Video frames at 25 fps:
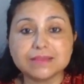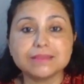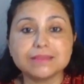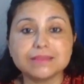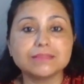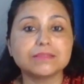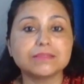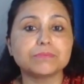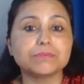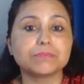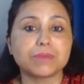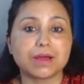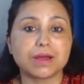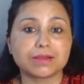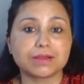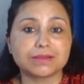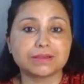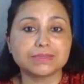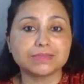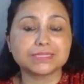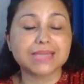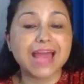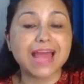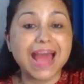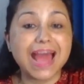in the
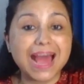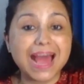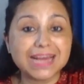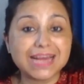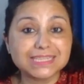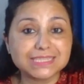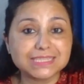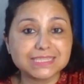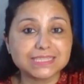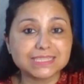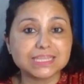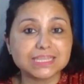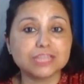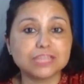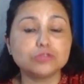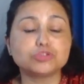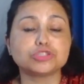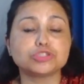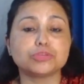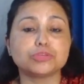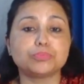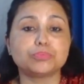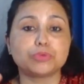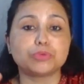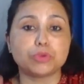market as a
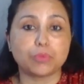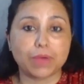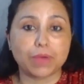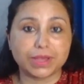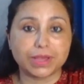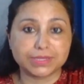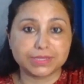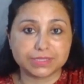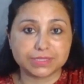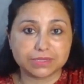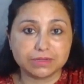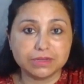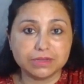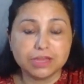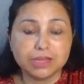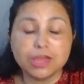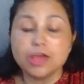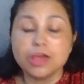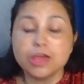solution provider